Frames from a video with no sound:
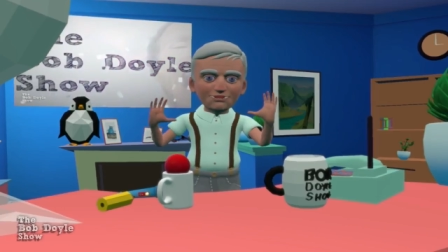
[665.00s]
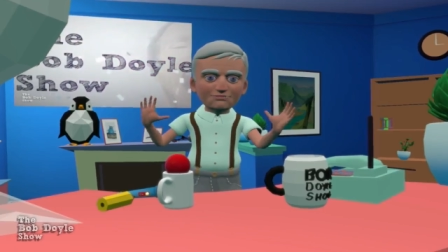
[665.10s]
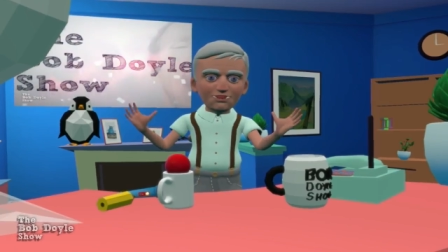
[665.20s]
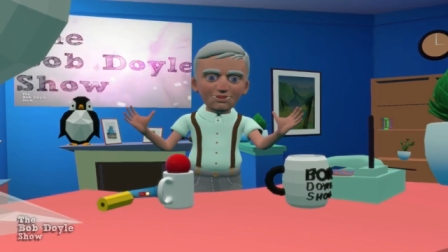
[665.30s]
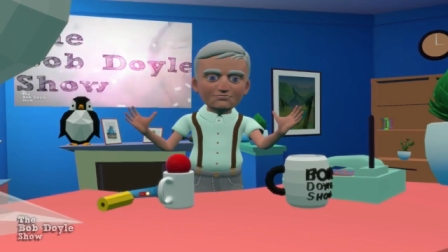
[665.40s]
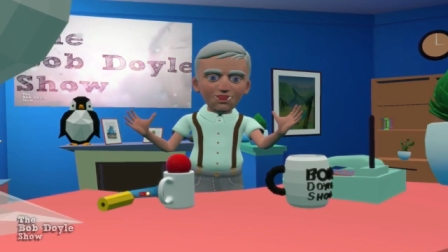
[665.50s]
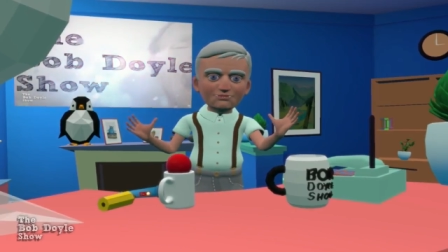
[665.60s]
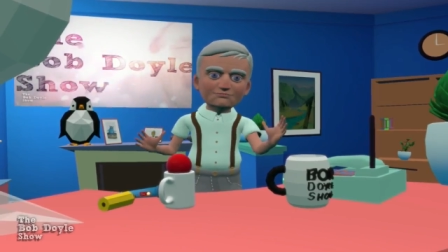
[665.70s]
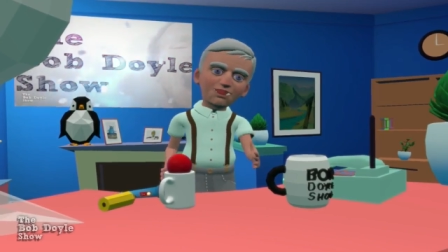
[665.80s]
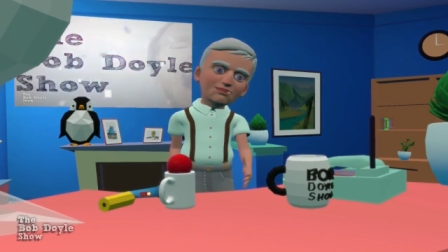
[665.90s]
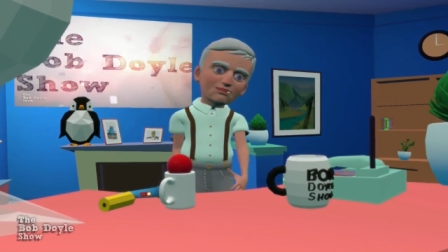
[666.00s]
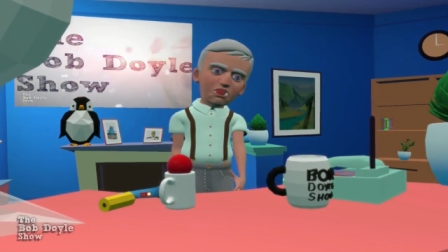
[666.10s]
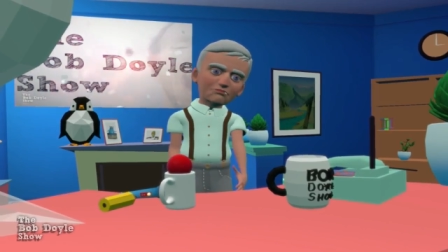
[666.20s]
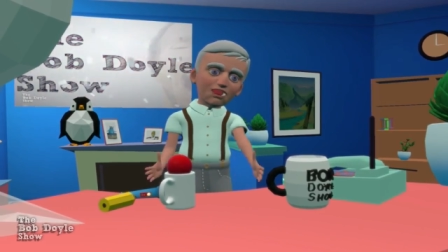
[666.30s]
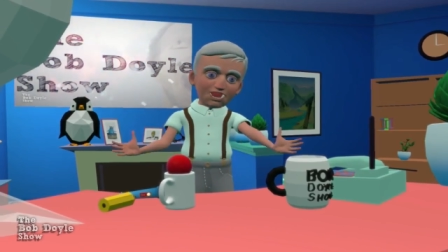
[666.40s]
I stopped it on my own.
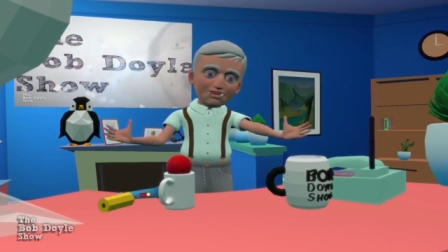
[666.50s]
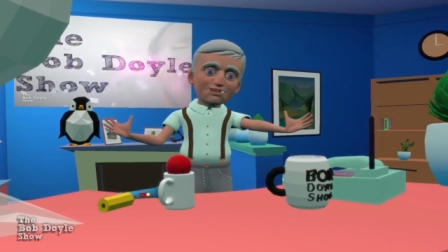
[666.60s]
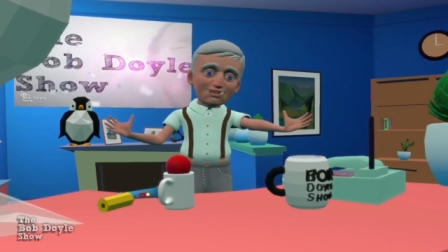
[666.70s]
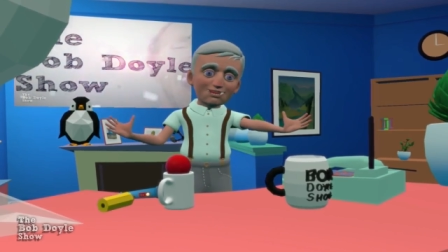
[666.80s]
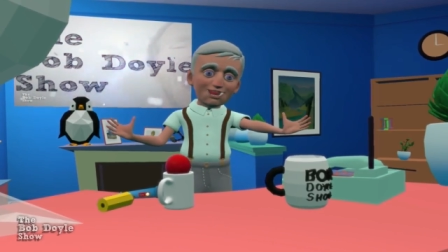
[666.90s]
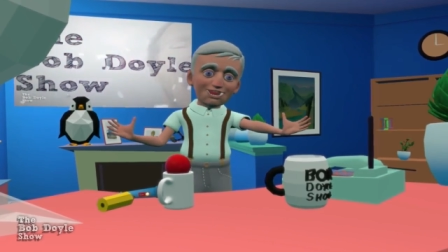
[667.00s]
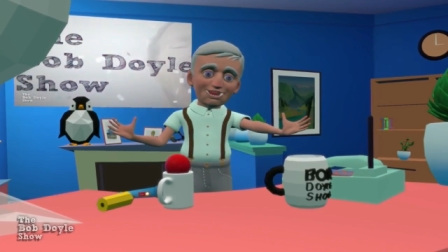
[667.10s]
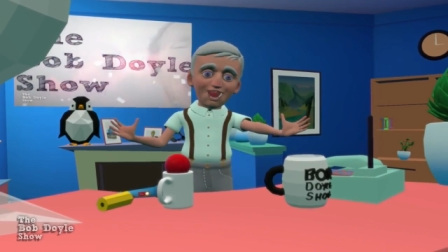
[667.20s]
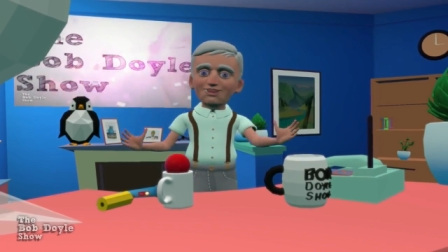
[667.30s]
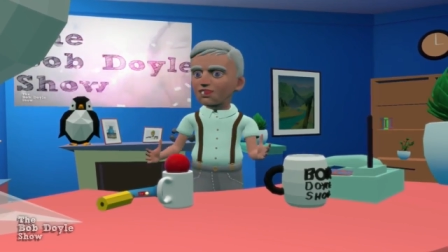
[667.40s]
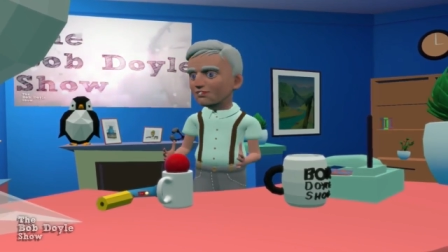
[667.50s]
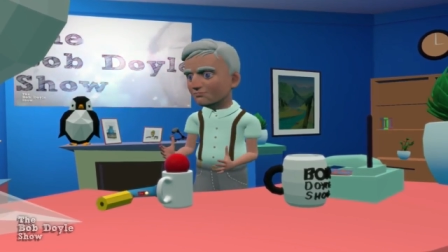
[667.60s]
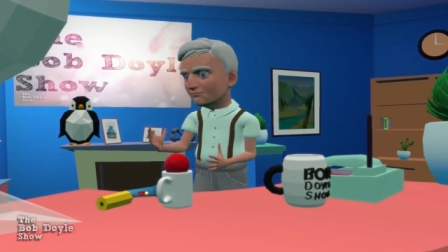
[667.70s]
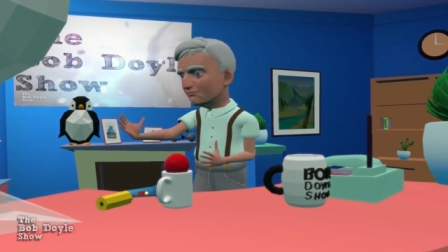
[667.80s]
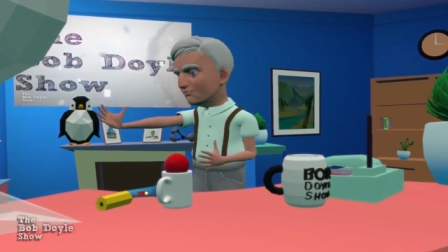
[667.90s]
Pretty good, huh? All
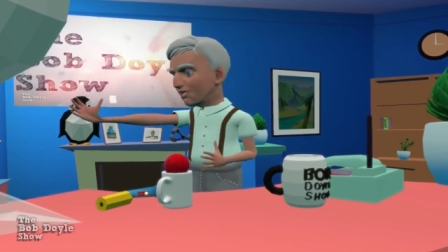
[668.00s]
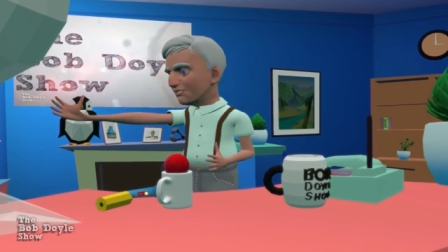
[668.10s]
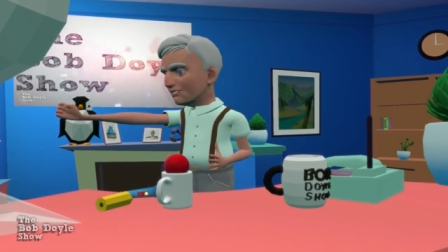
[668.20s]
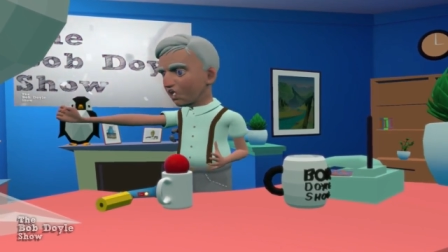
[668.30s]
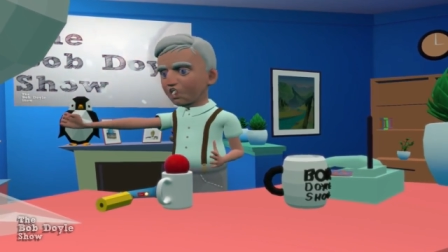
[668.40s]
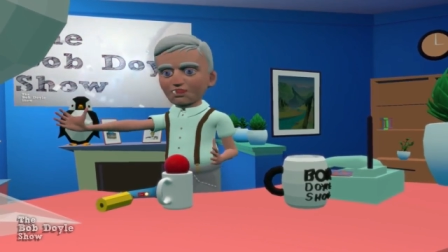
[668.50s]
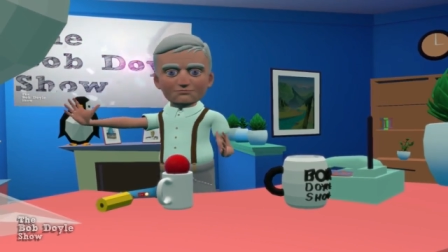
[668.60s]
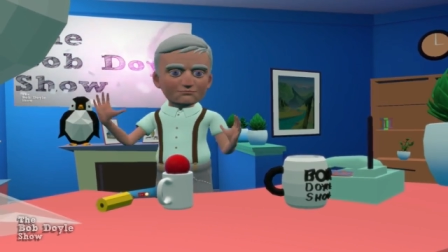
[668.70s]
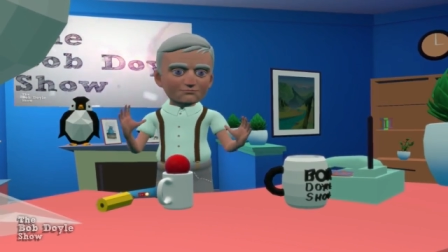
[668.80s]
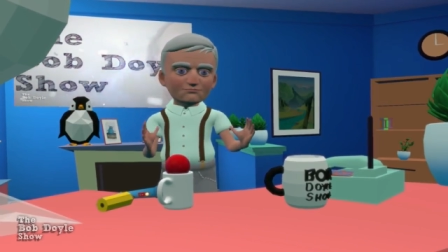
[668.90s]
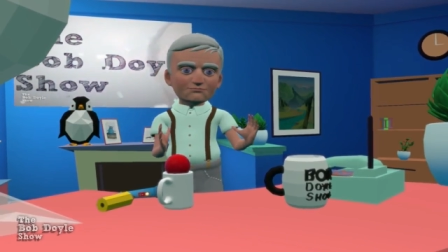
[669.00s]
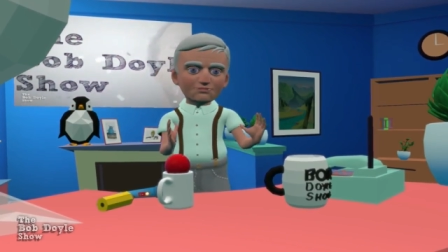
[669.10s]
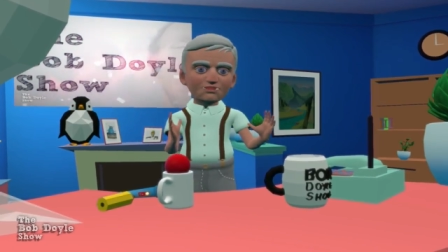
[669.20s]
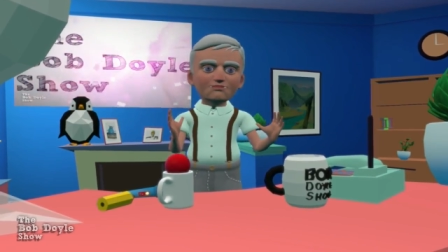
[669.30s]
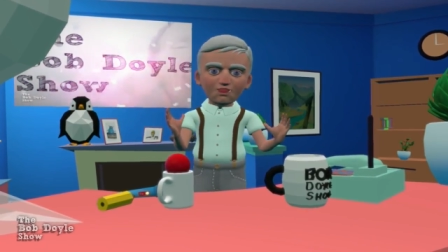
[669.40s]
right. So what I'm going to
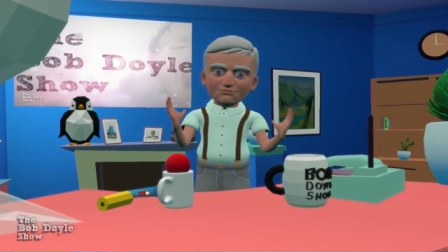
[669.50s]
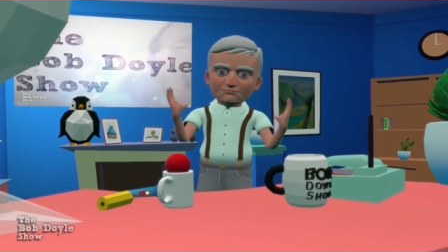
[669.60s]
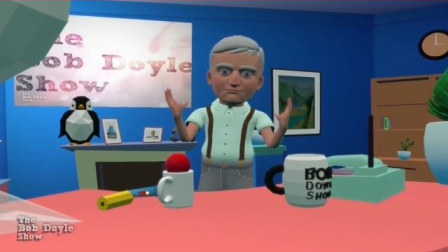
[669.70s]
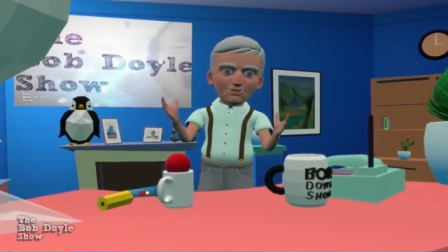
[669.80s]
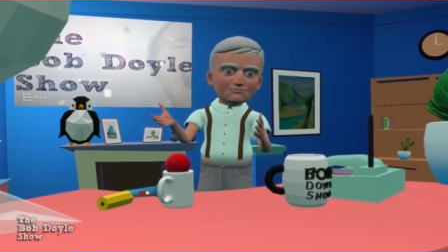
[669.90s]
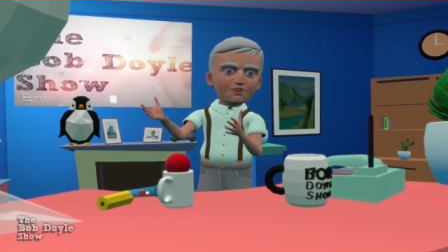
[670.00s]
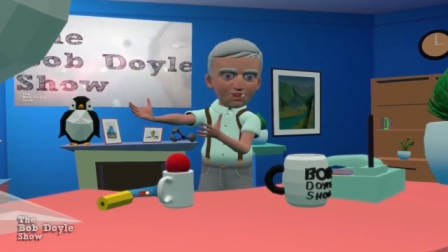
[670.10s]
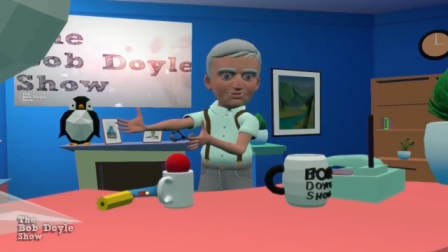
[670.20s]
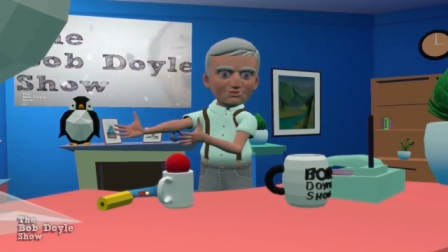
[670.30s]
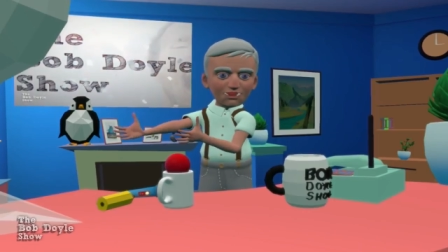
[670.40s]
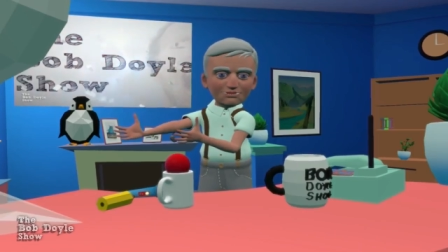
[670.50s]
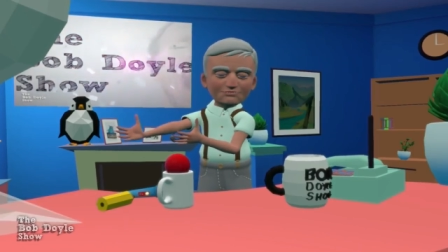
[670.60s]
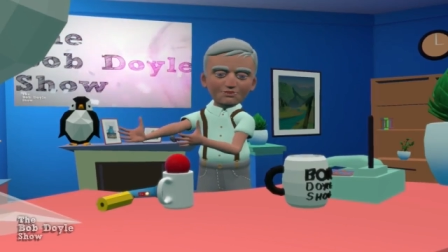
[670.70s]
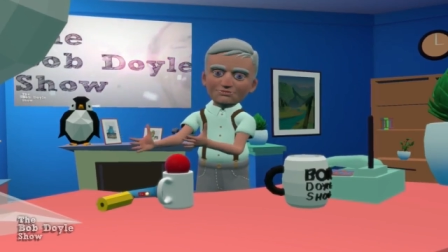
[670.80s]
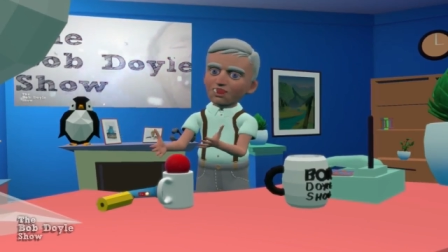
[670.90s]
thank you. I hear I hear Dawn
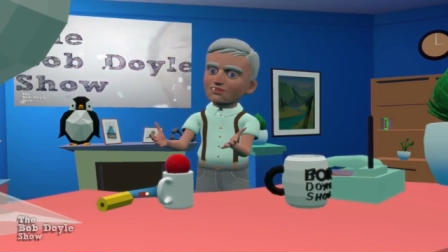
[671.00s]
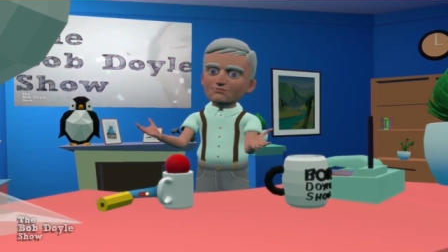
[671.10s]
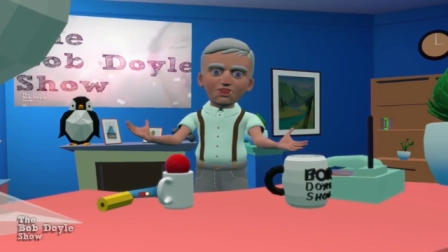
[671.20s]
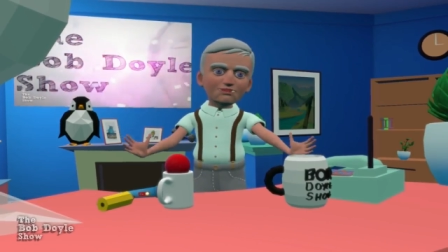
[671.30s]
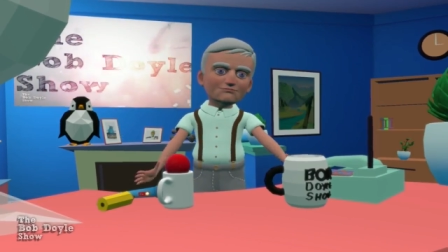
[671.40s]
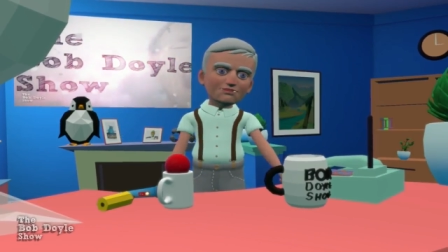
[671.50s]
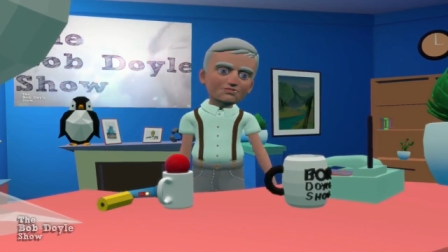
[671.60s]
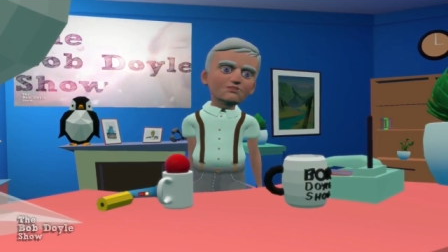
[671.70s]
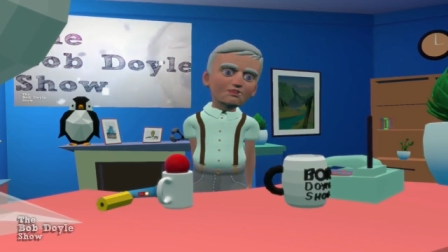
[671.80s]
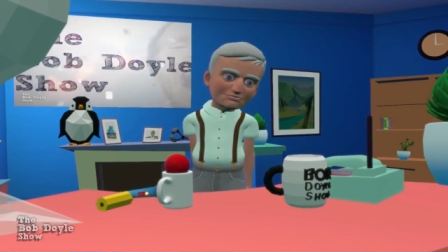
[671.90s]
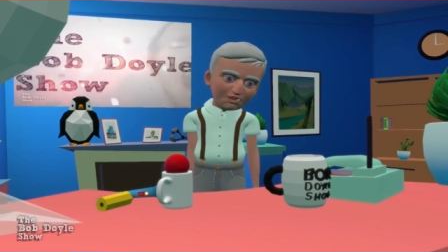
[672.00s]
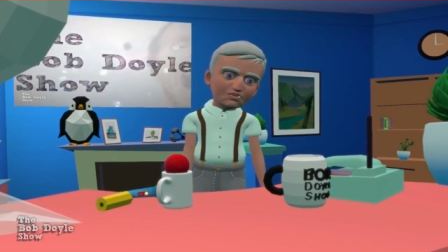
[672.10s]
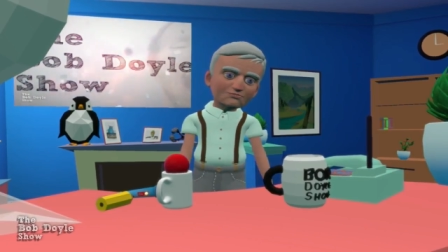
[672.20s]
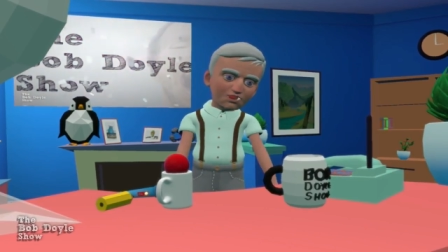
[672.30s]
applauding, but I don't hear real applause.